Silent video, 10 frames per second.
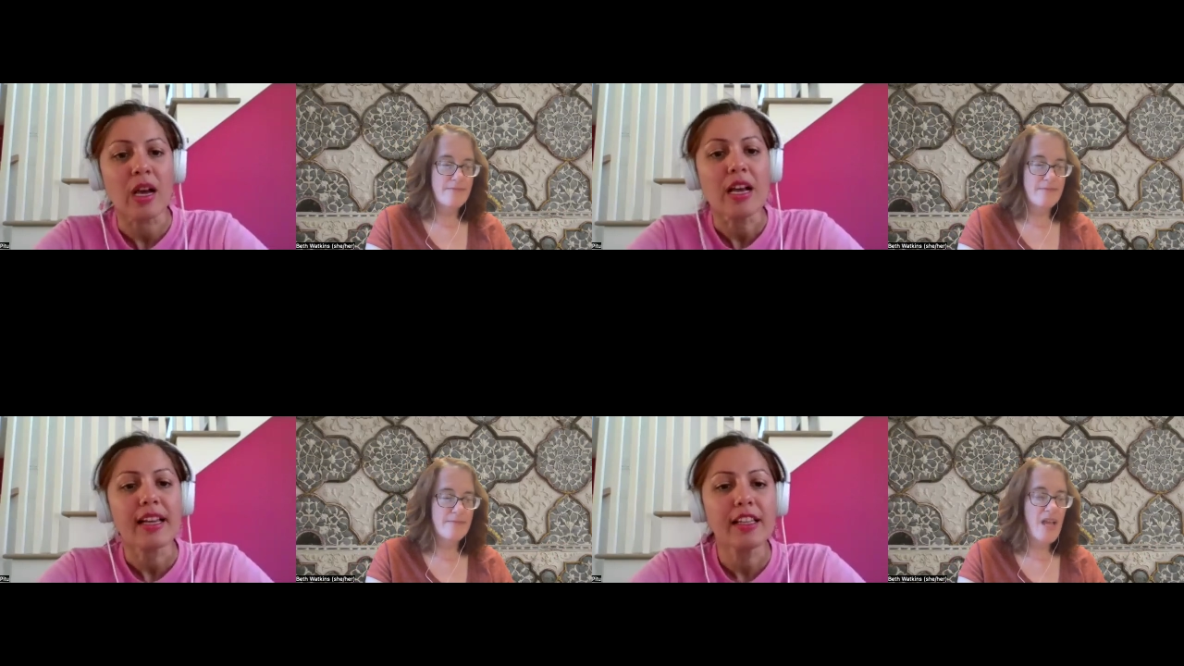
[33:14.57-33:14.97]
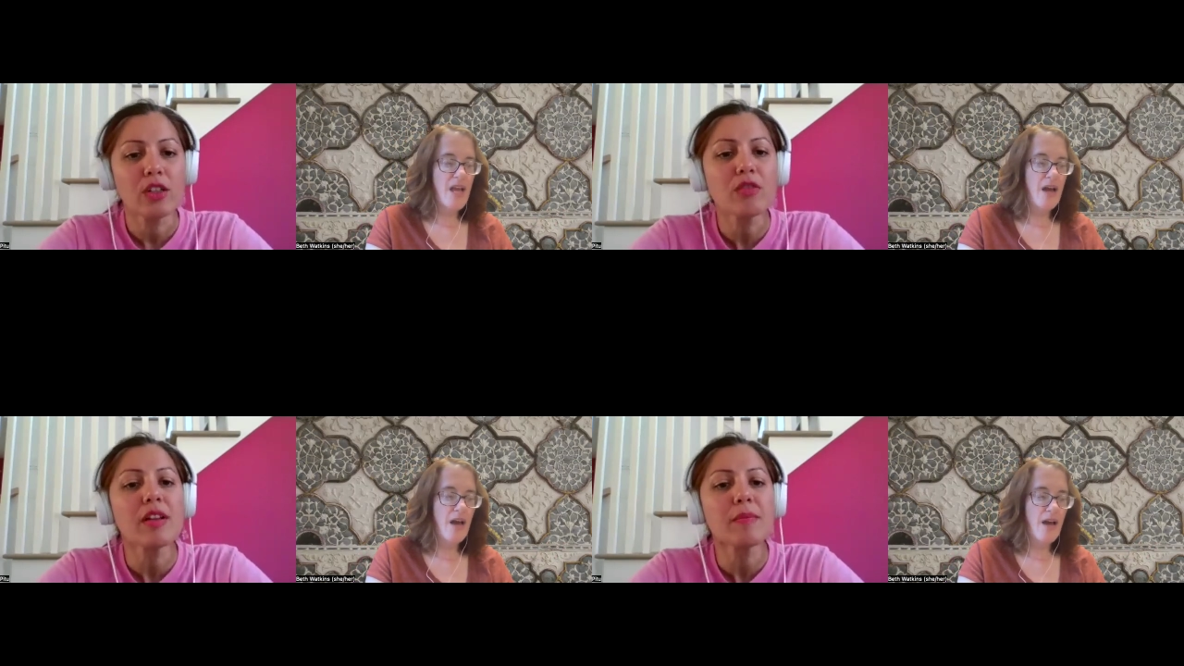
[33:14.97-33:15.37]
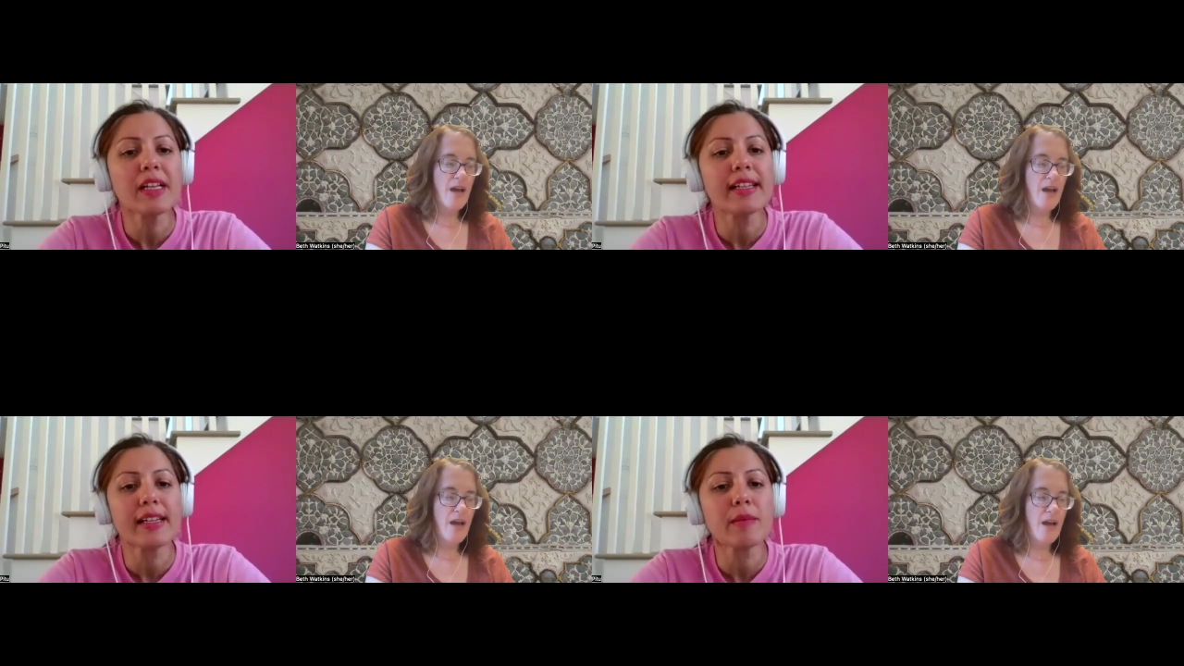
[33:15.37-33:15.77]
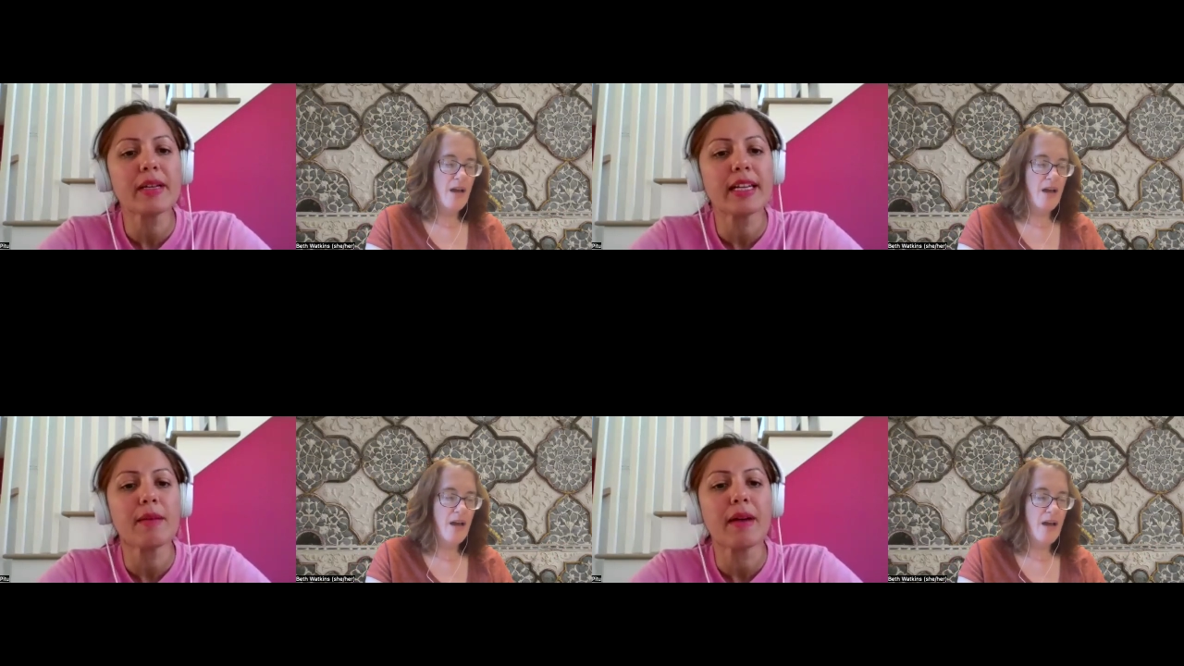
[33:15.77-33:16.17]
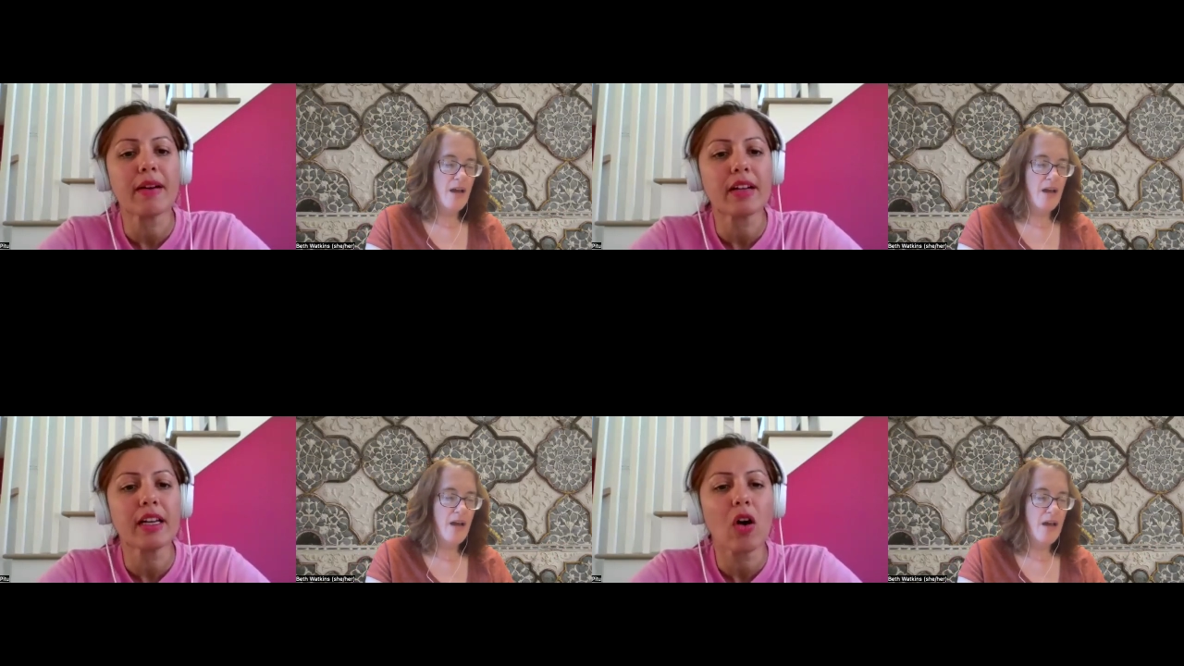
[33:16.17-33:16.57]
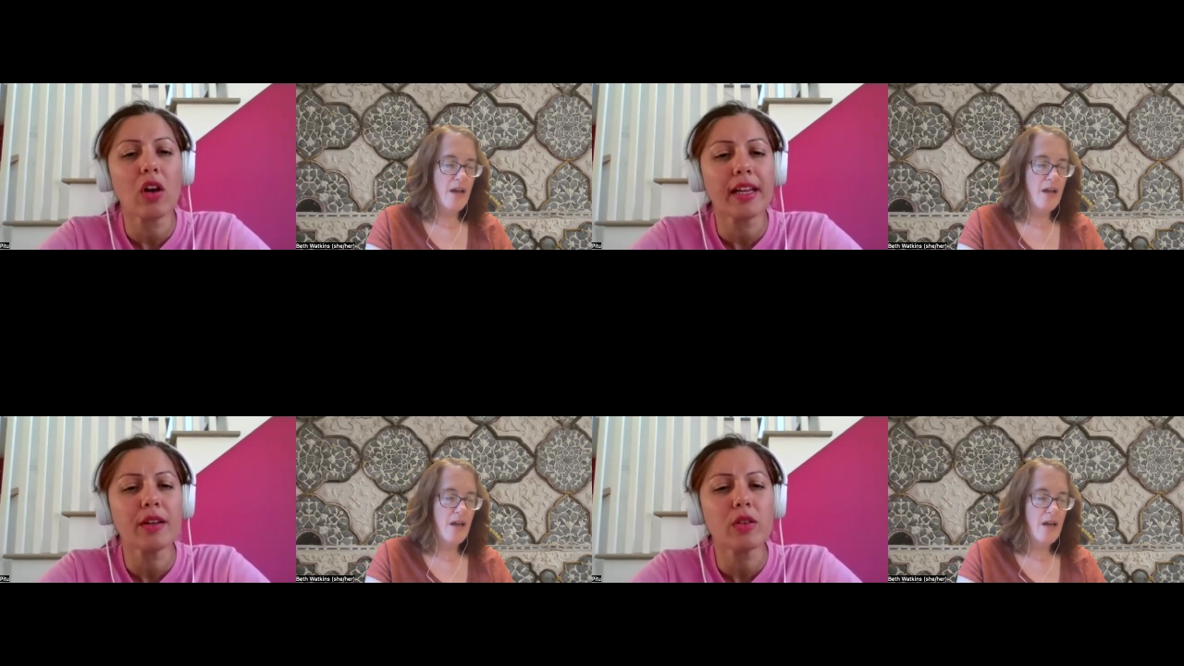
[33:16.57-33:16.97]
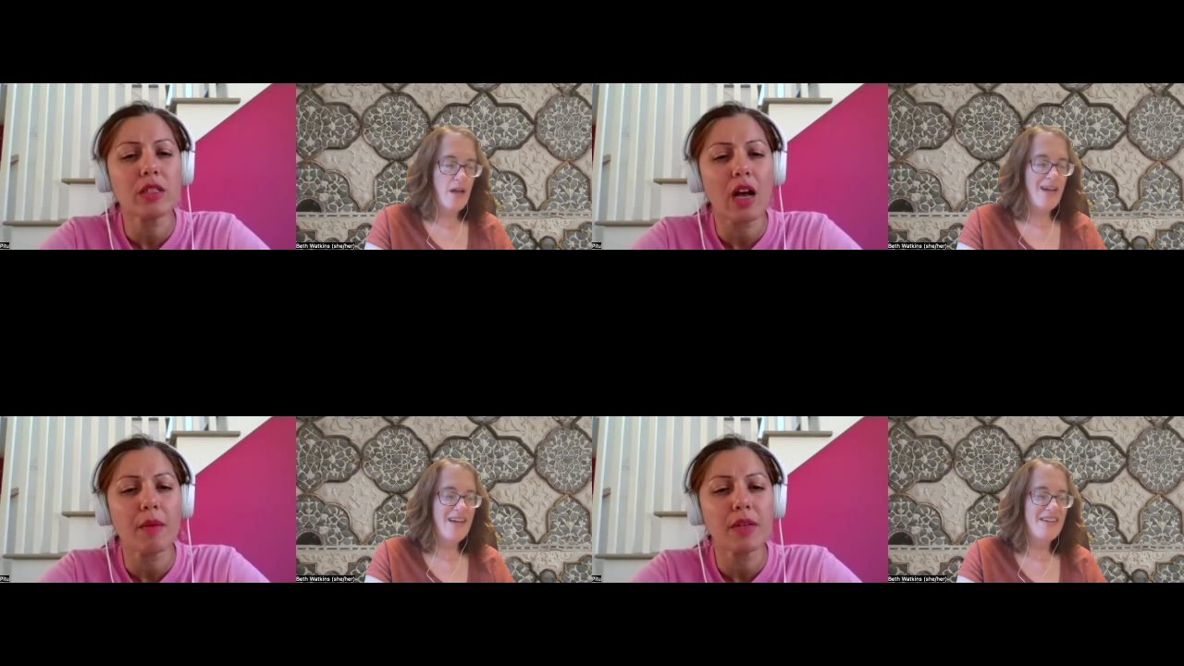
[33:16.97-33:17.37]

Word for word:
Speaker 1: Can you tell me a little bit about it? All I know is Aamir